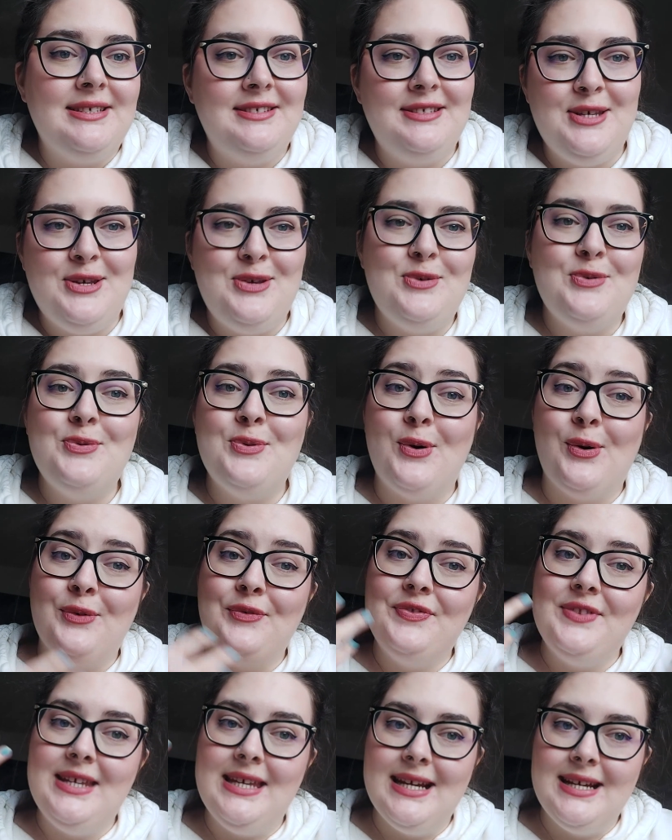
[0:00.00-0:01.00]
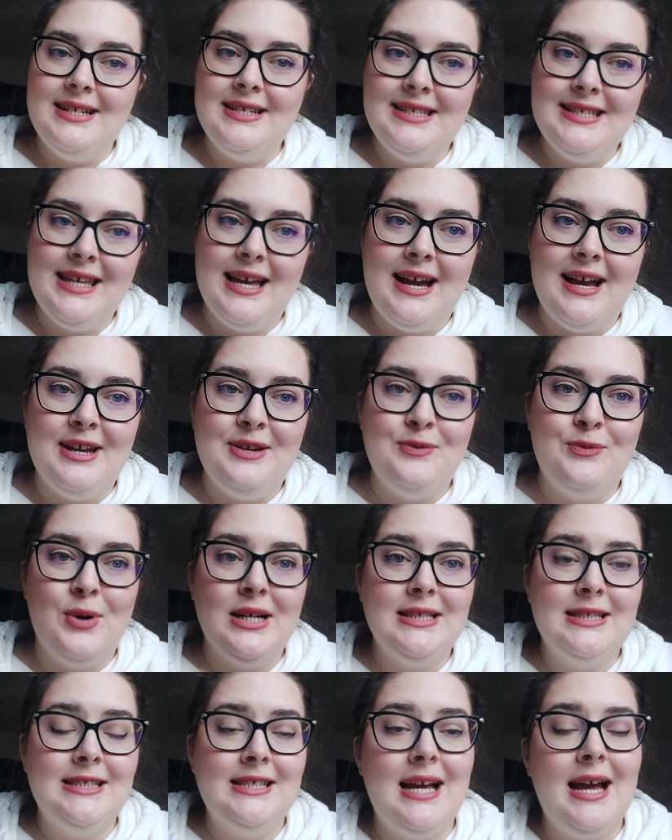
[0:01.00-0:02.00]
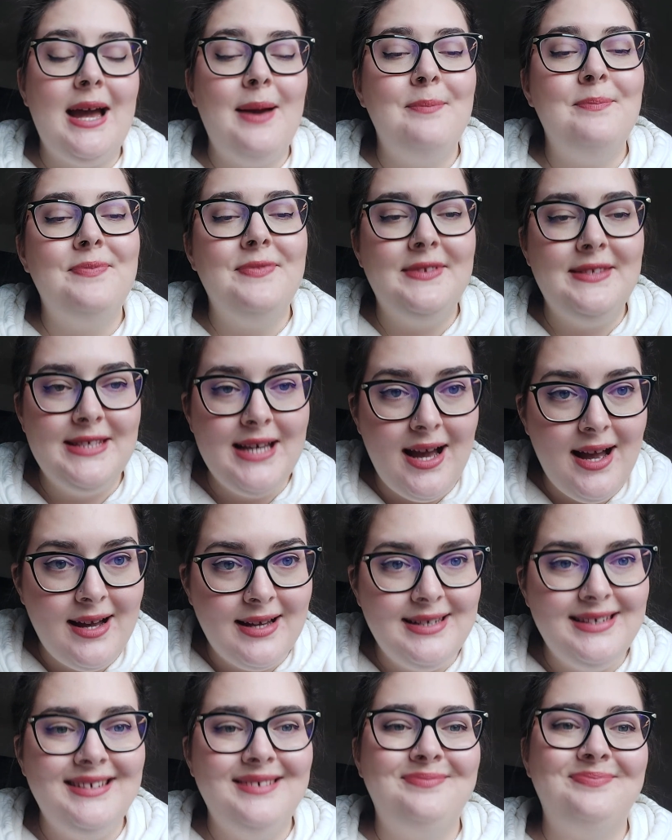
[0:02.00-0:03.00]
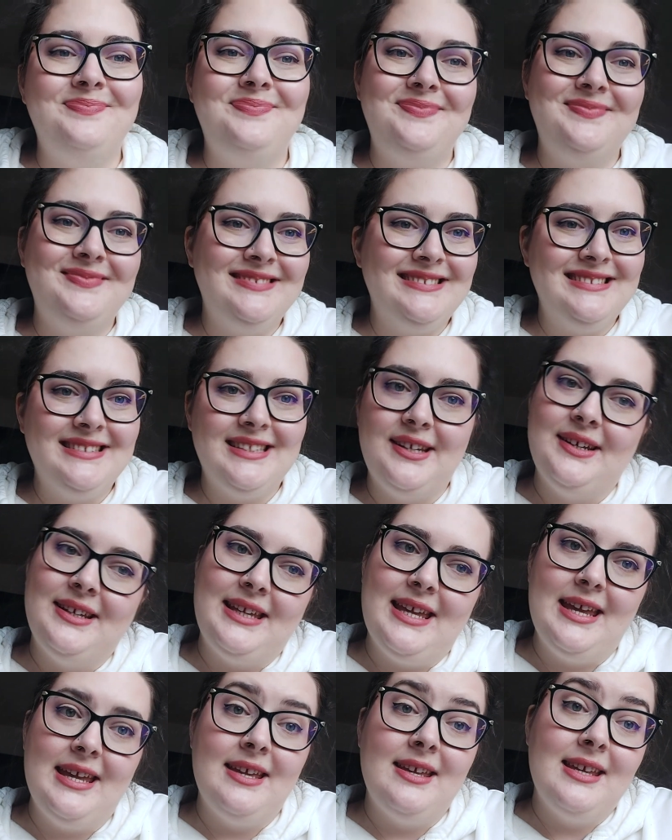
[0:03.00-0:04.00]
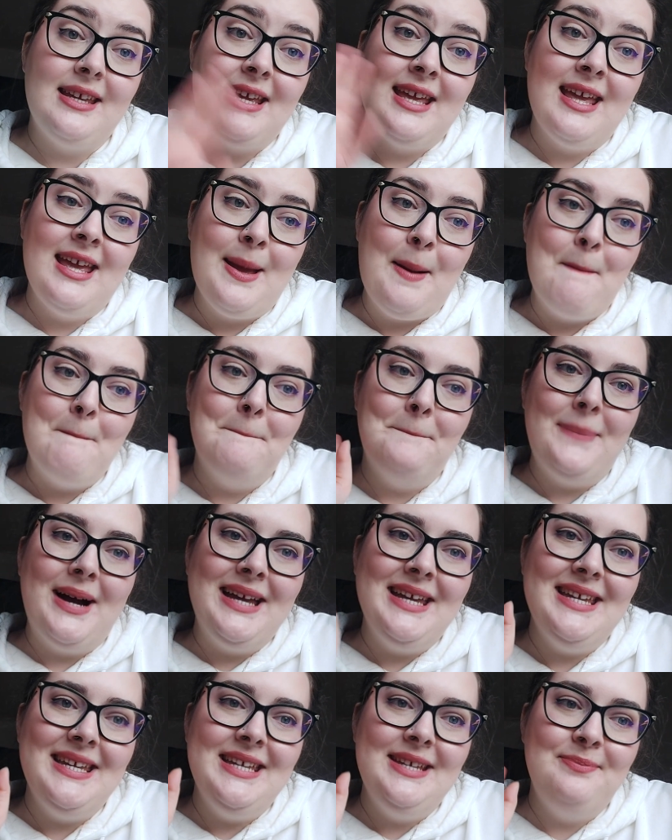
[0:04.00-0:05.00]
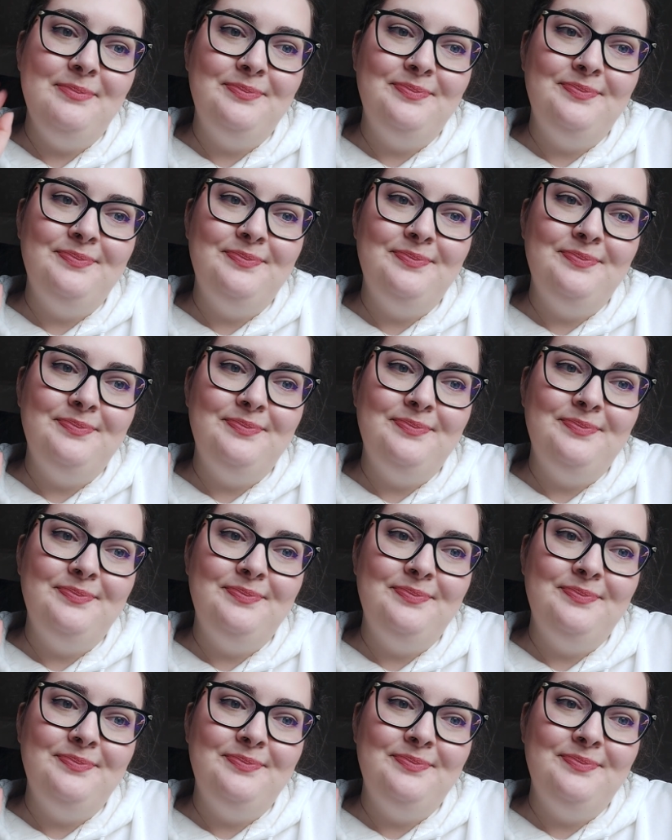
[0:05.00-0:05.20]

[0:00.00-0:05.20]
see you on the other side once I'm done. Okay, bye.